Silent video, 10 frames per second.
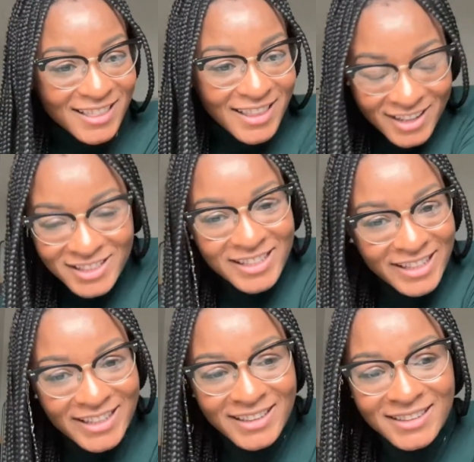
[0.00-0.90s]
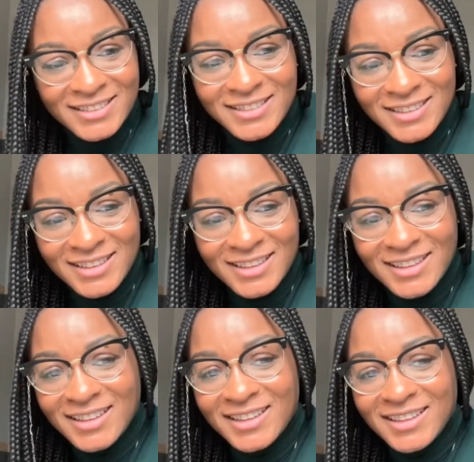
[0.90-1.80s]
Hi, can you
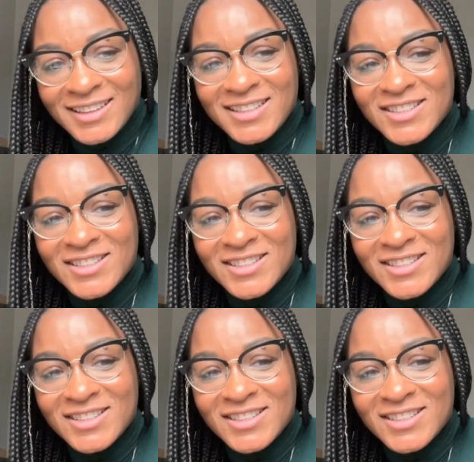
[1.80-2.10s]
hear me?